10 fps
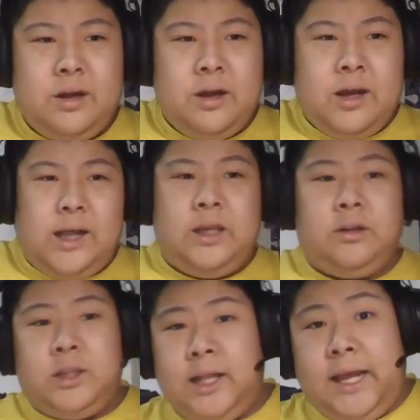
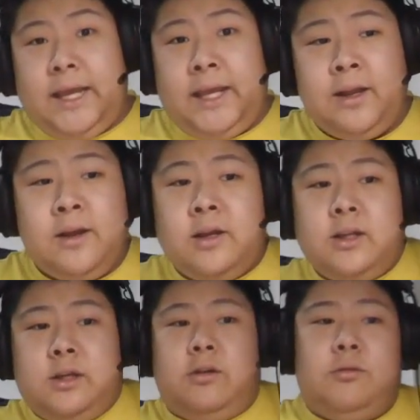until today.
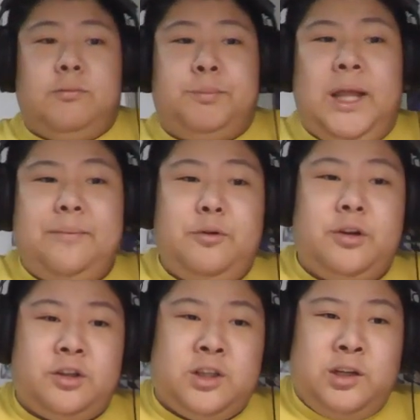So, Blood Moon
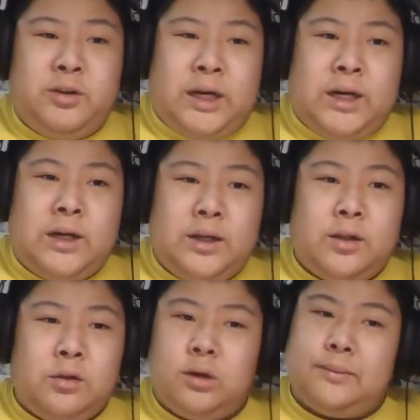Ursaluna,
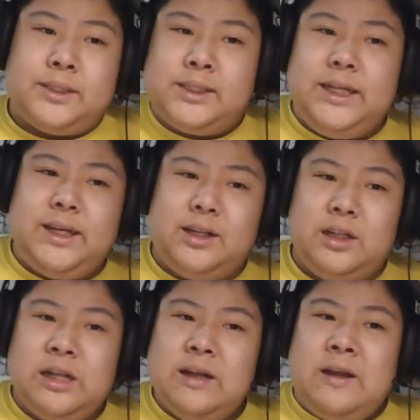normal
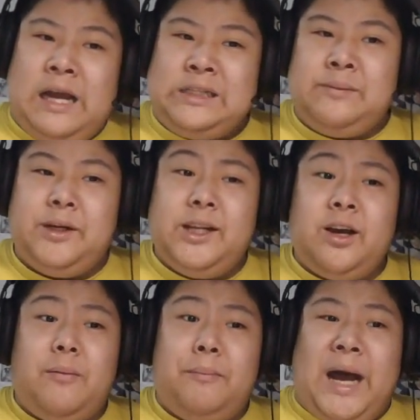steel, has an ability
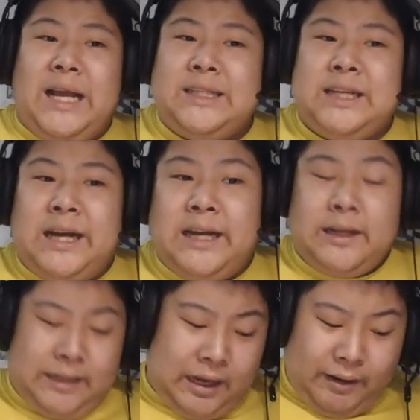called Mind's
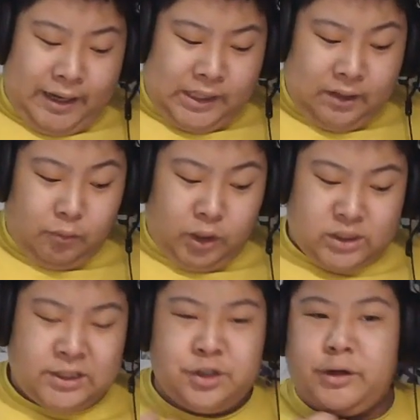Eye. Now, I did watch
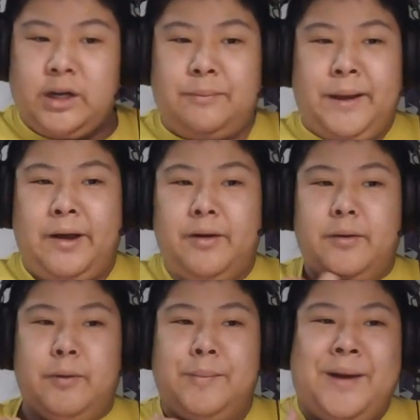a short about
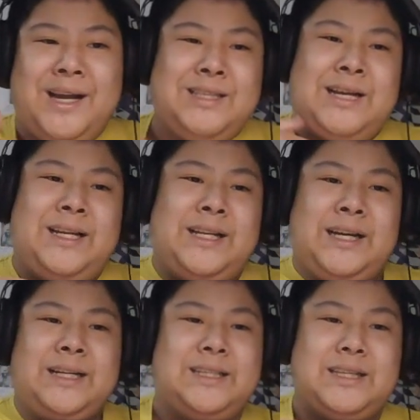what Mind's Eye
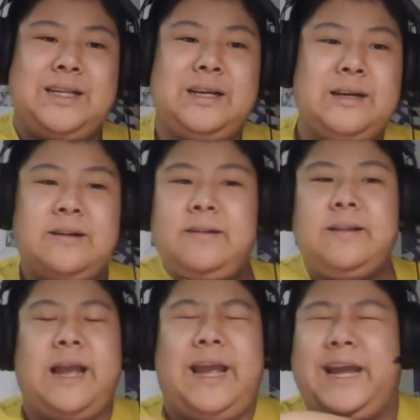does,
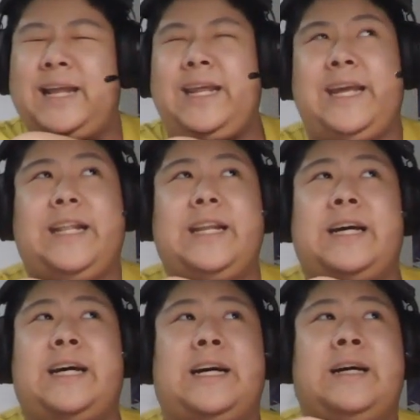and
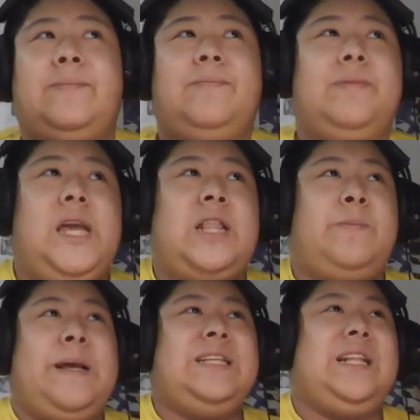it's
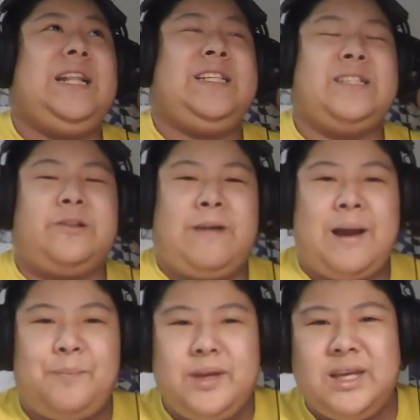basically
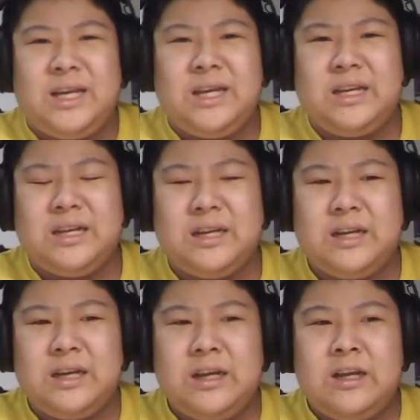Scrappy
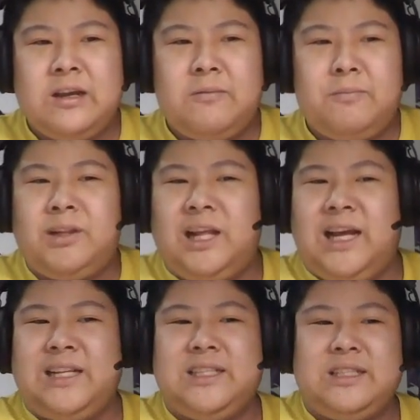
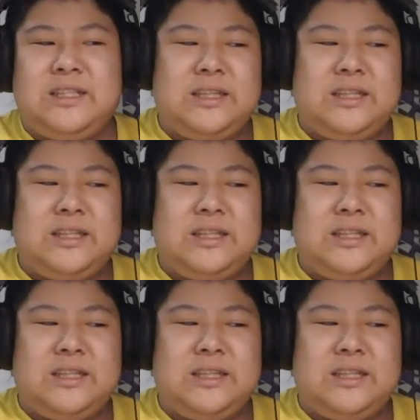plus